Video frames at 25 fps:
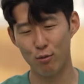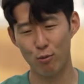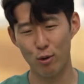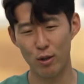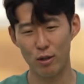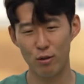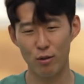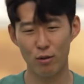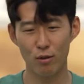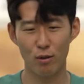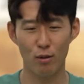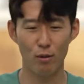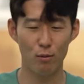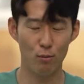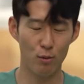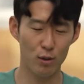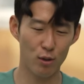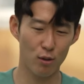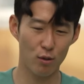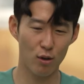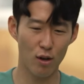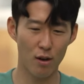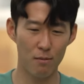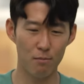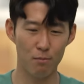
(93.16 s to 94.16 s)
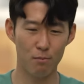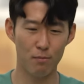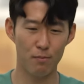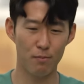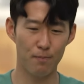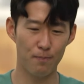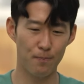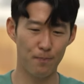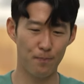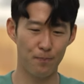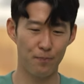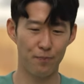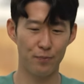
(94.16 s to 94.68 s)
you when you when you come
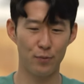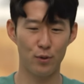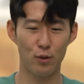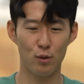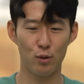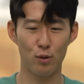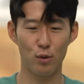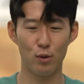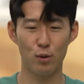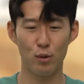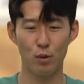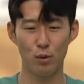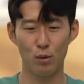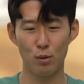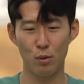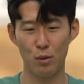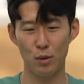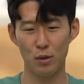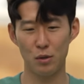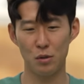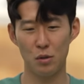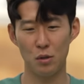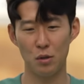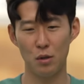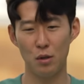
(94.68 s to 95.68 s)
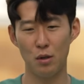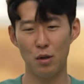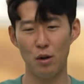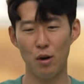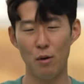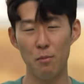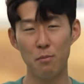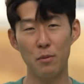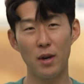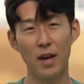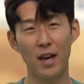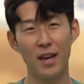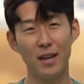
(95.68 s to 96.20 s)
to towards the
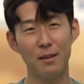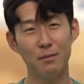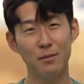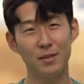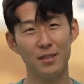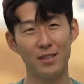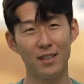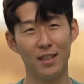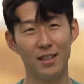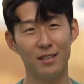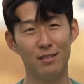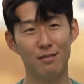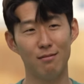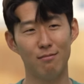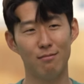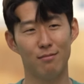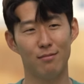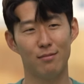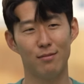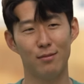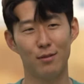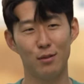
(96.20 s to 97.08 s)
home games and